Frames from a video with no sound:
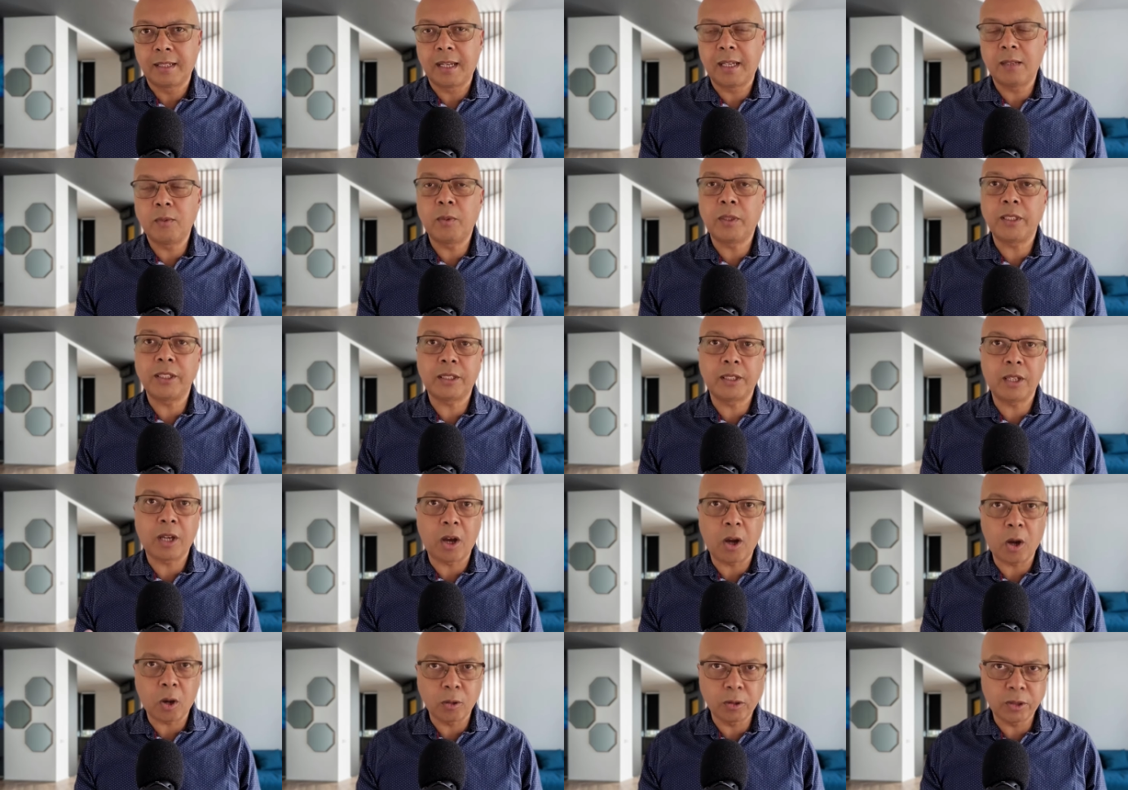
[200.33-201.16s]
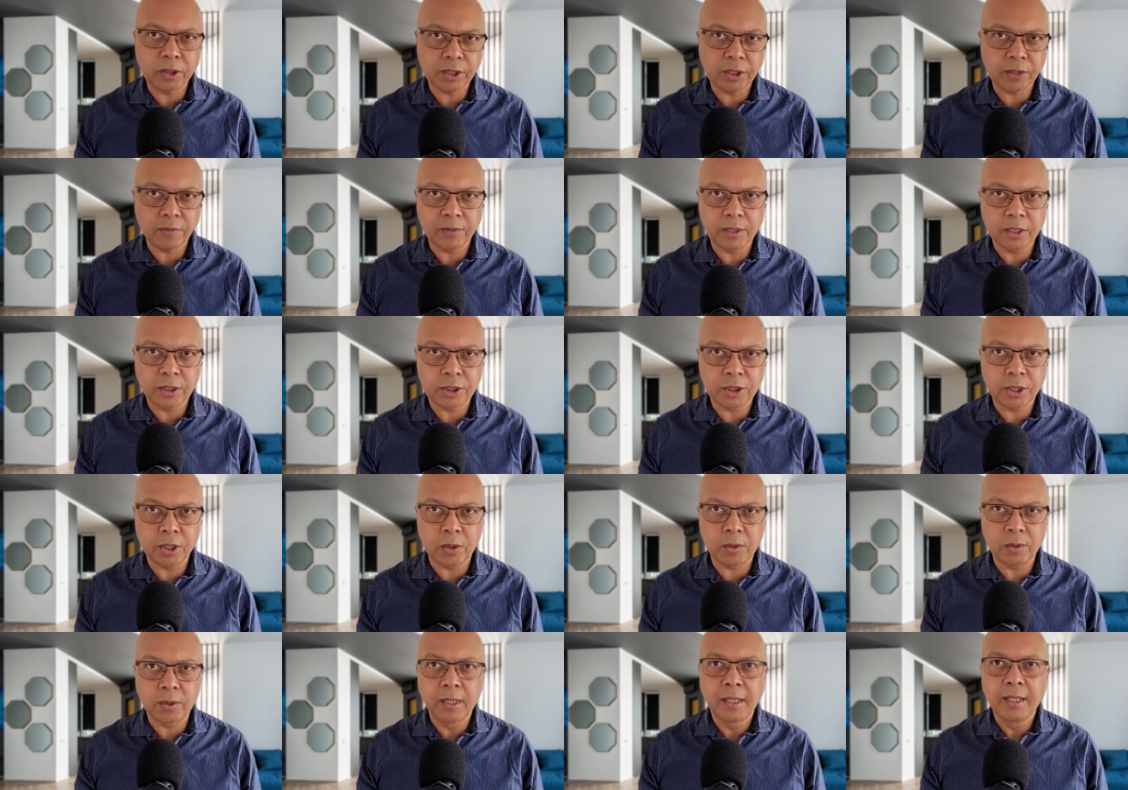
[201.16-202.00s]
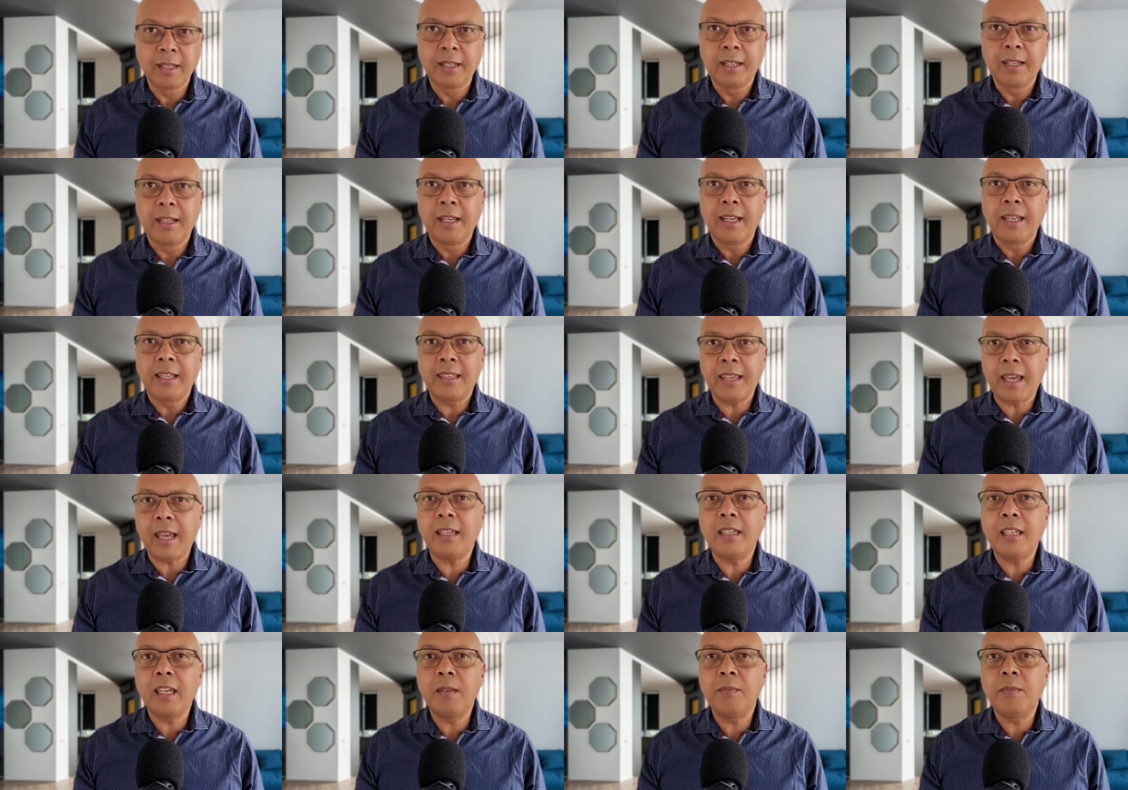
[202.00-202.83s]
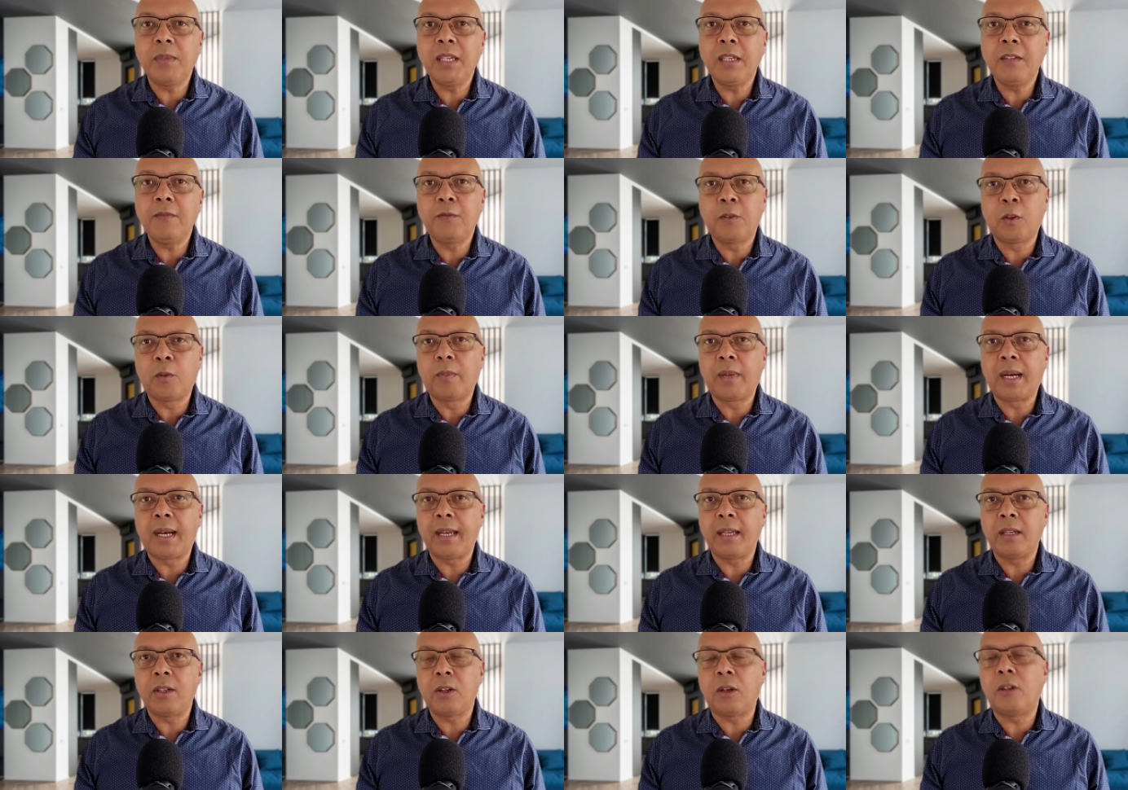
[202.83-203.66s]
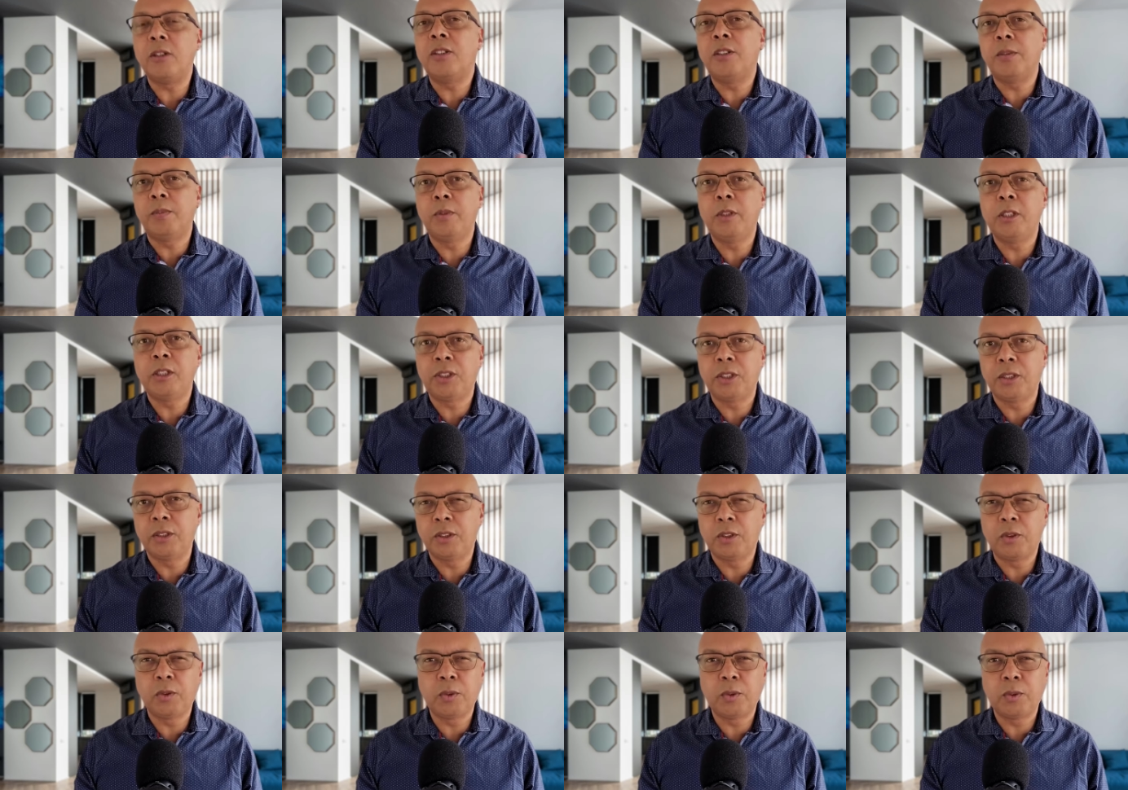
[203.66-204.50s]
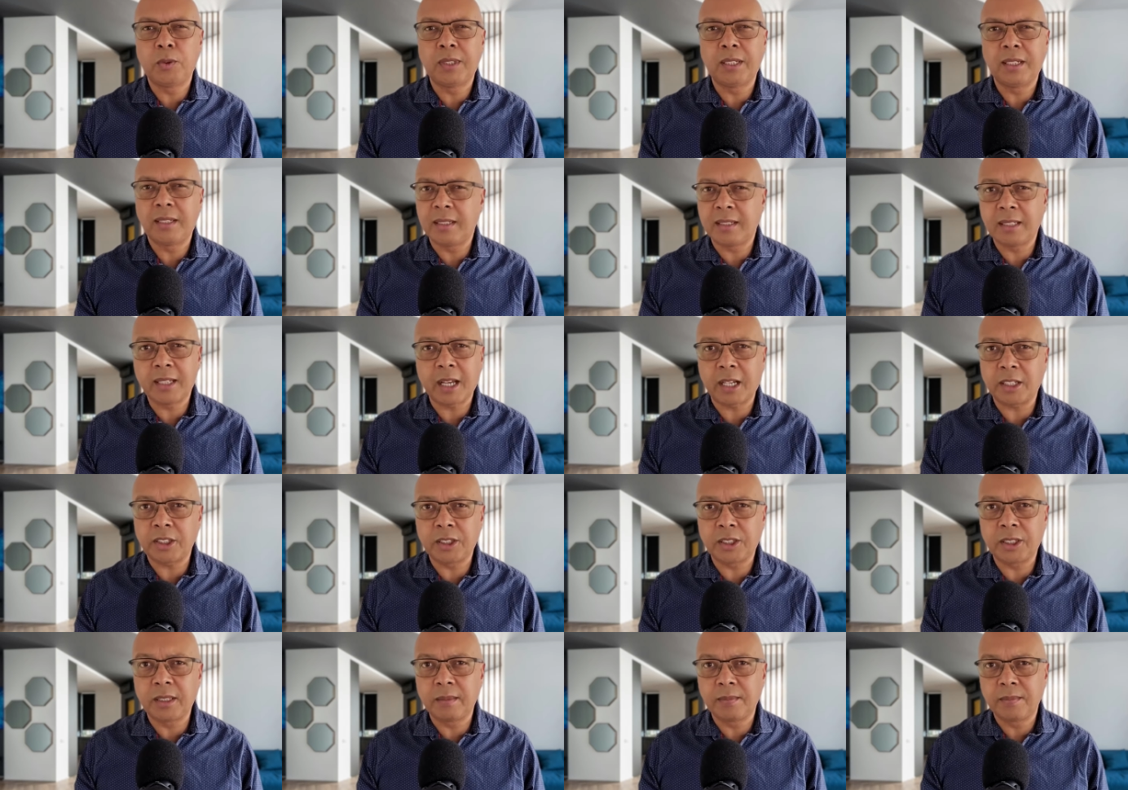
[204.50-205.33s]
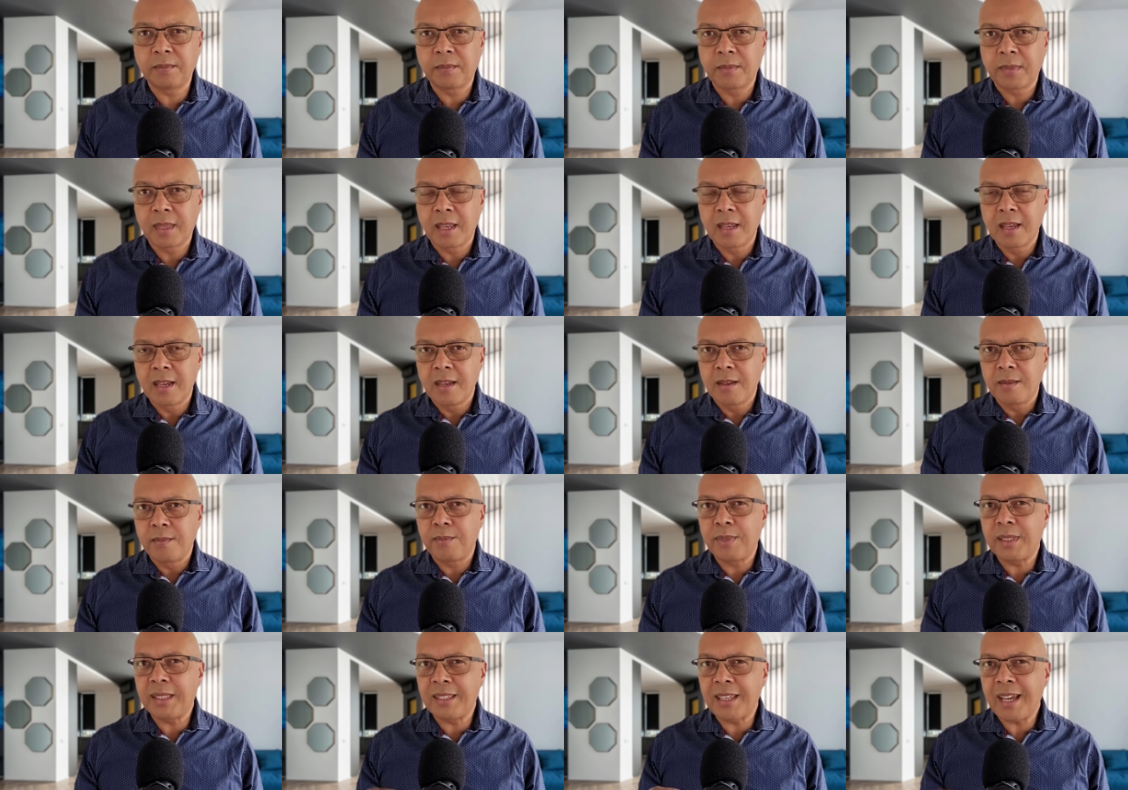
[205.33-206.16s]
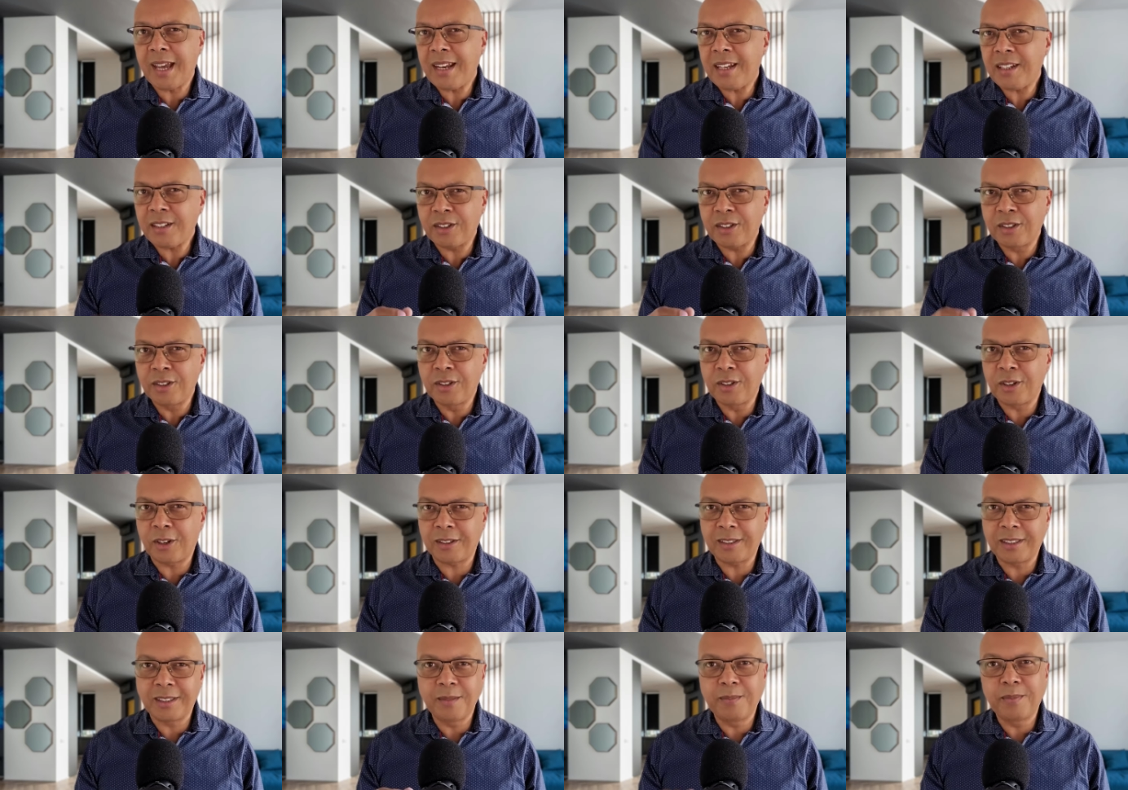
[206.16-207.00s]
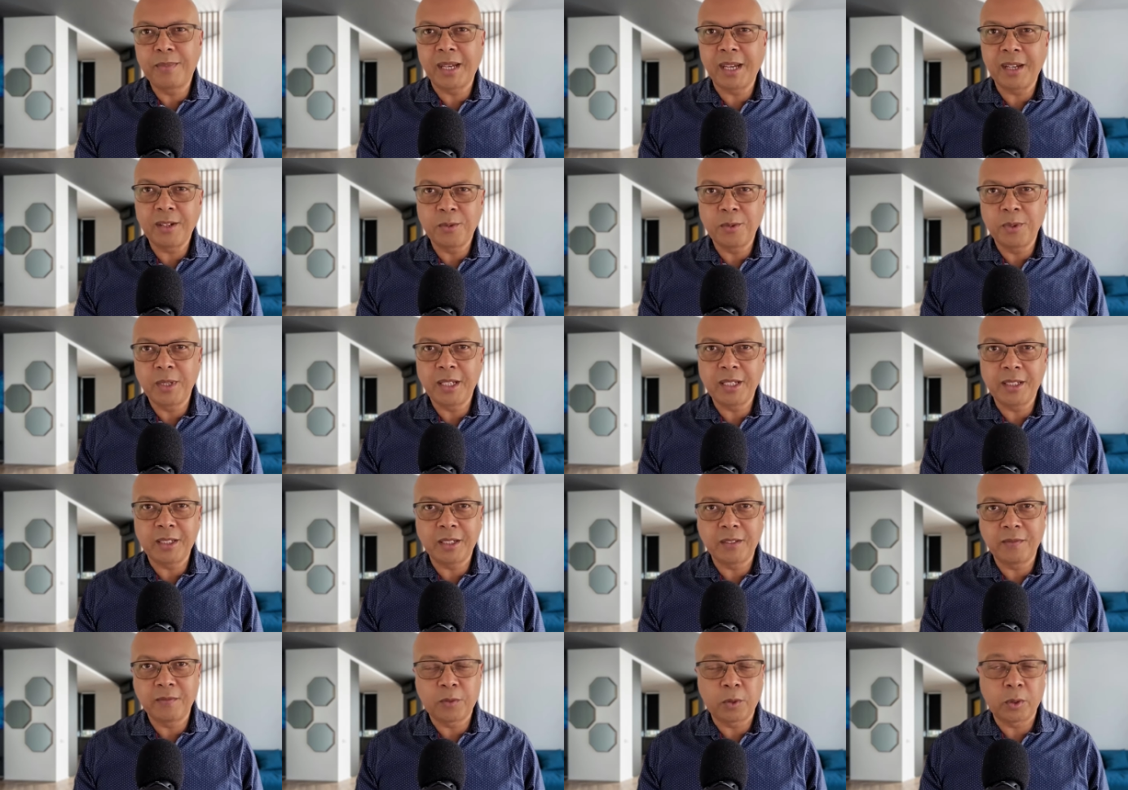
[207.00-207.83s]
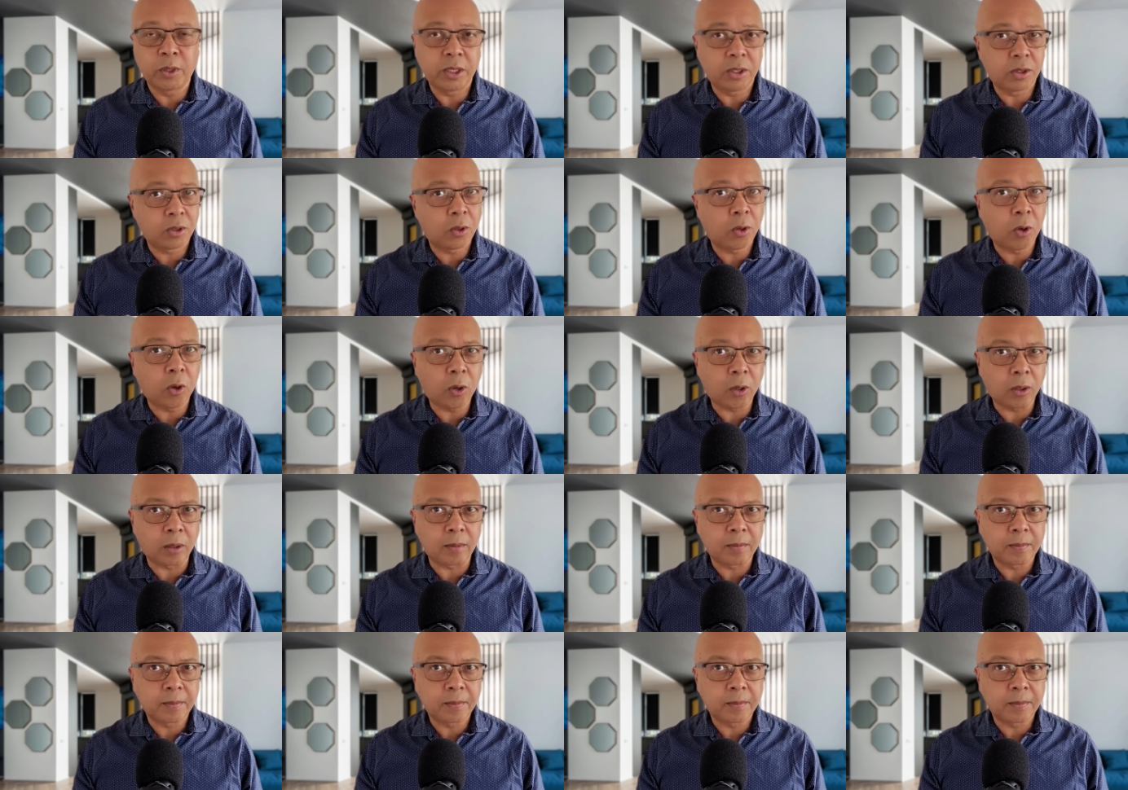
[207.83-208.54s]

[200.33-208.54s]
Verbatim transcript: It was the host of the show thanking me for my contribution to the discussion, but that is not the main reason for his call.